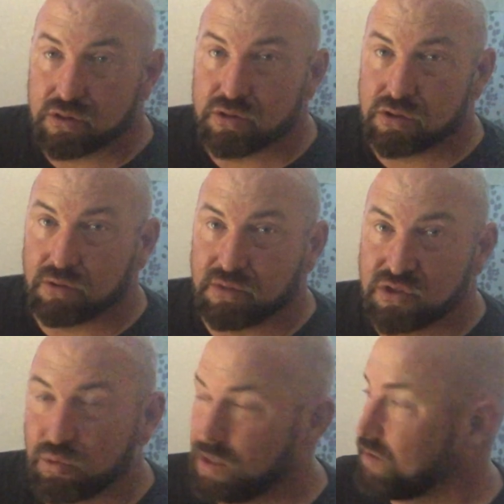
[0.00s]
So
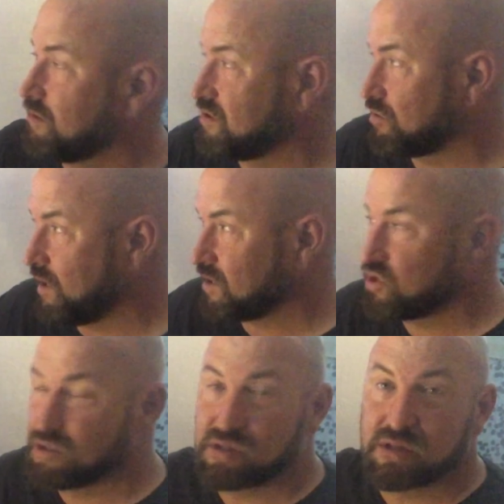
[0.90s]
between the
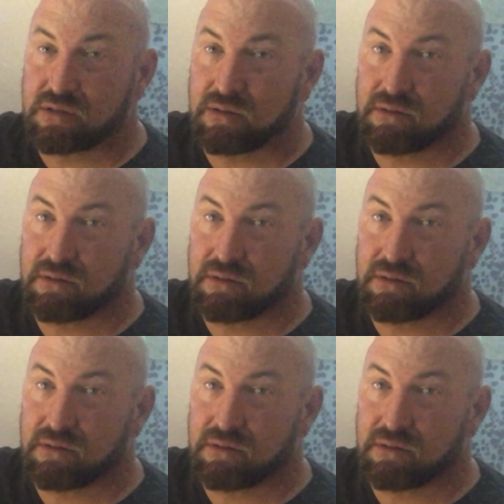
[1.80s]
directions